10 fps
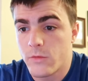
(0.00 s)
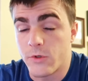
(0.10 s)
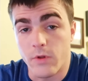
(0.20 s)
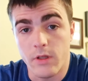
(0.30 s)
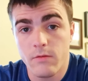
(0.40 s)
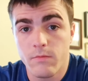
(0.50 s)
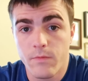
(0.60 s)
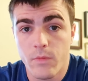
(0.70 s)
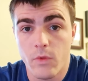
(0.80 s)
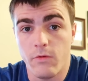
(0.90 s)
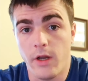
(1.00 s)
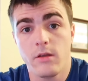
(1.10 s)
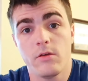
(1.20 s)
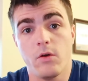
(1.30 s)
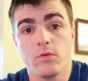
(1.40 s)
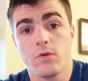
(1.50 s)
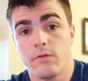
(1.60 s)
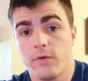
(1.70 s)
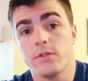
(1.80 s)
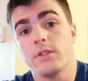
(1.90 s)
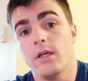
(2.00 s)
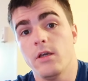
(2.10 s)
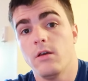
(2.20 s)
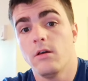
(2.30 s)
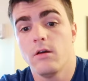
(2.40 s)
So then, right, you go through your first day.